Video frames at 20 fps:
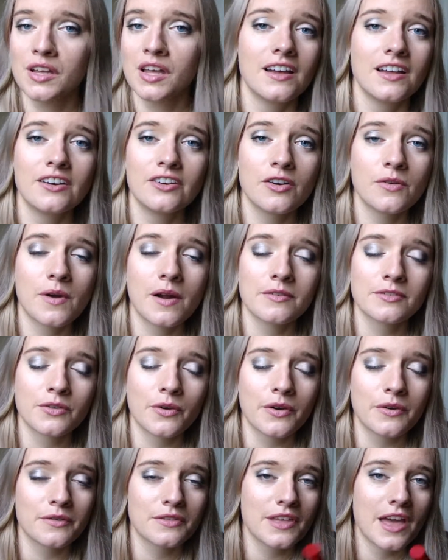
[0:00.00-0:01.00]
I don't know where I was
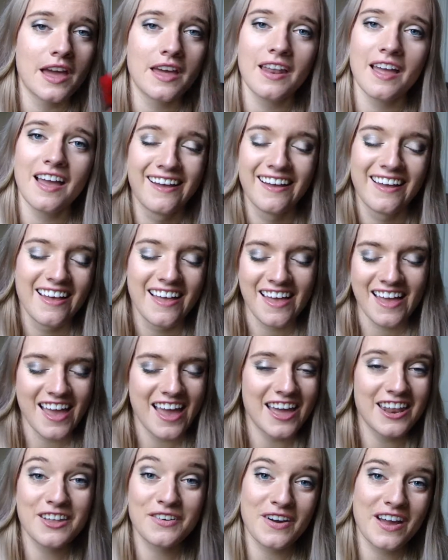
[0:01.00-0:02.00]
going with that.
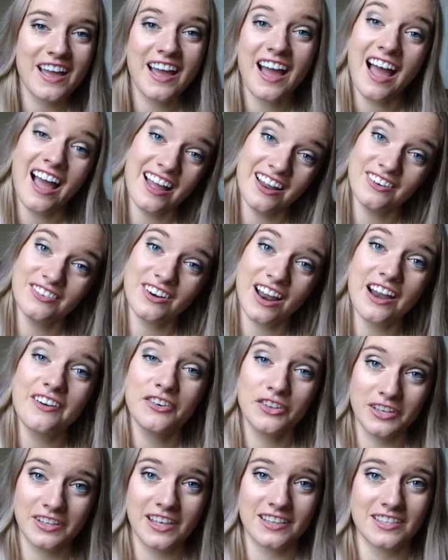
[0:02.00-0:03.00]
Anyway, I
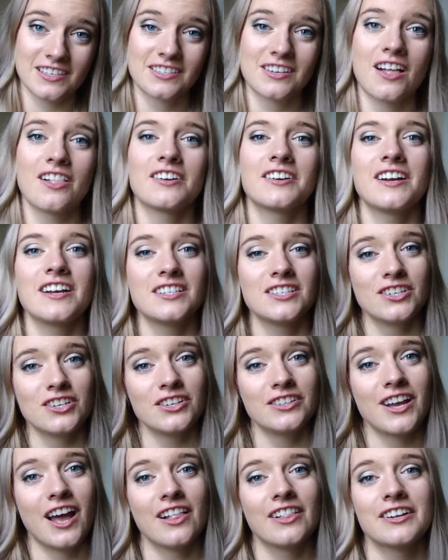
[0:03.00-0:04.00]
really like this color. It's a
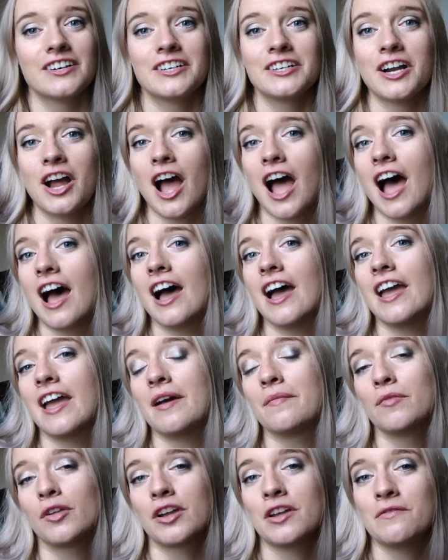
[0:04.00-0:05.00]
good color. I
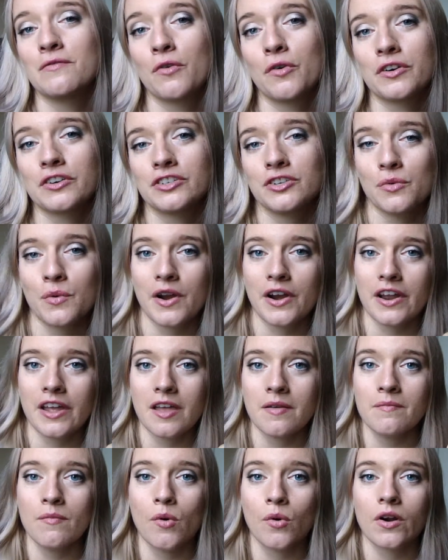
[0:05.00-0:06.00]
am looking forward to wearing
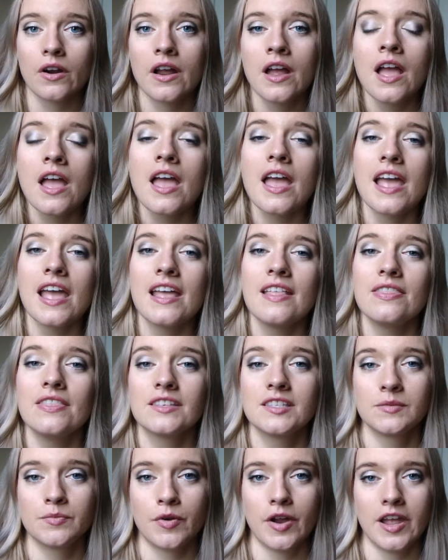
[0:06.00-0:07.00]
it more in the
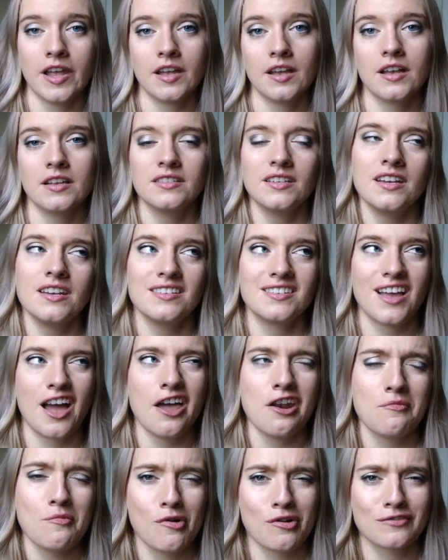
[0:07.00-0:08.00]
spring because it is
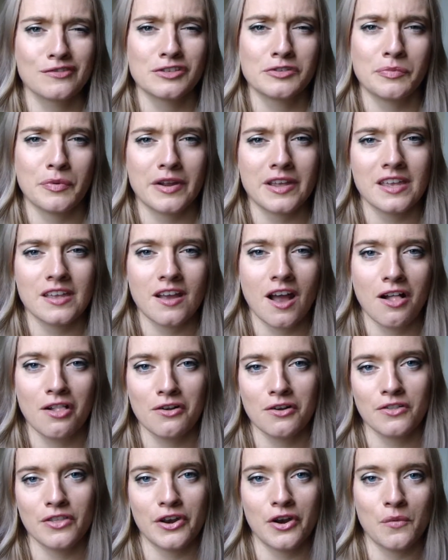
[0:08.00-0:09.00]
kind of more of a springy
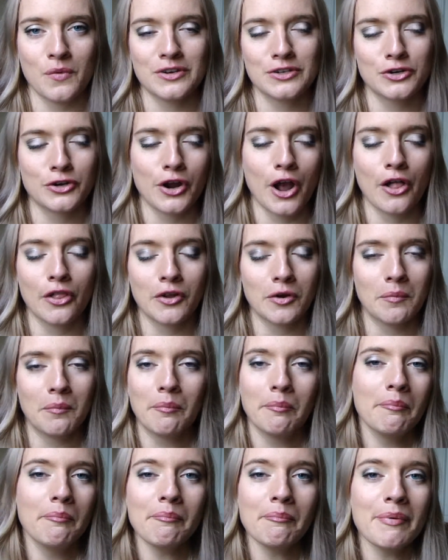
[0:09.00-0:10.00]
color than a winter color,
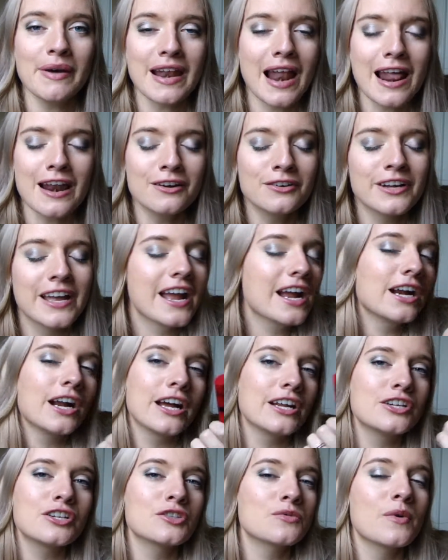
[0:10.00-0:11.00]
but I don't care.
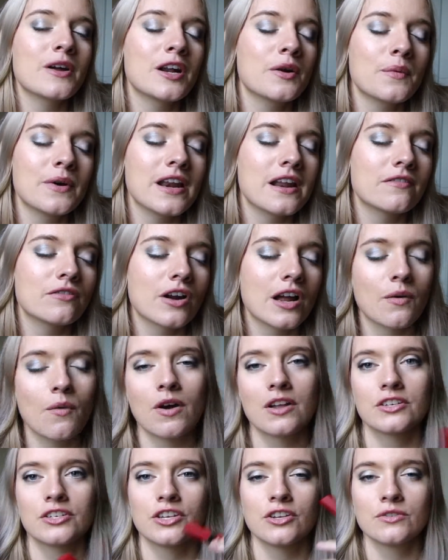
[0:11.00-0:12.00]
I just wear it whenever I
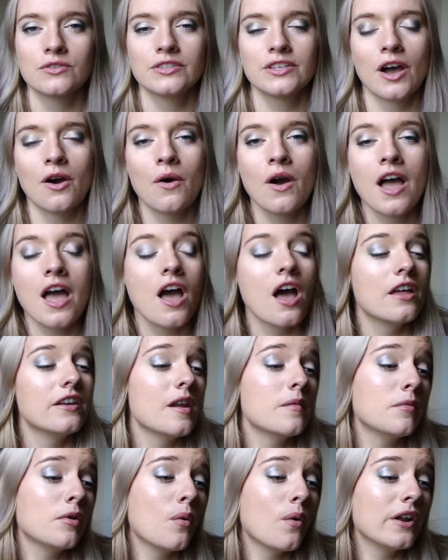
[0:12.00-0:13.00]
want to. So
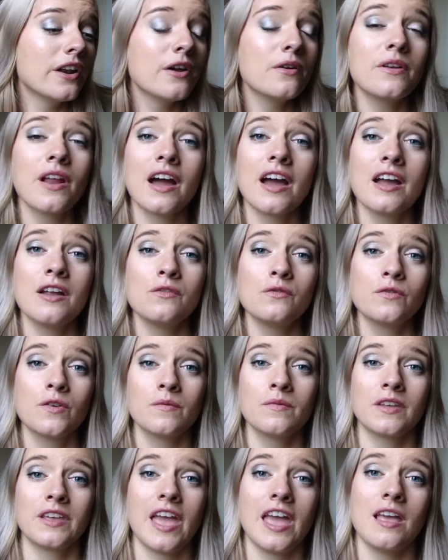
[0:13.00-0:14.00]
number 109
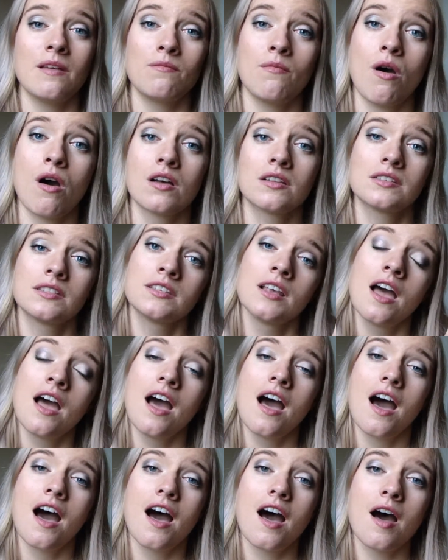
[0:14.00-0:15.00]
from the Kate Moss
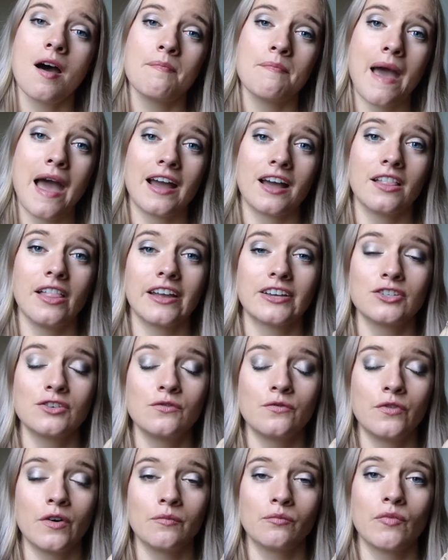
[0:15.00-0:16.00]
matte
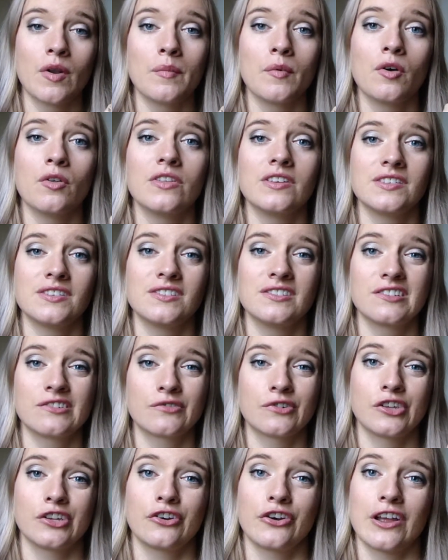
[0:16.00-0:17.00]
collection from Rimmel. This is a
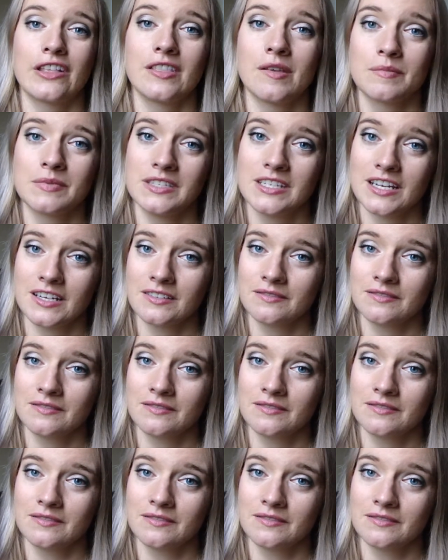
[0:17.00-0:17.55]
really great lipstick.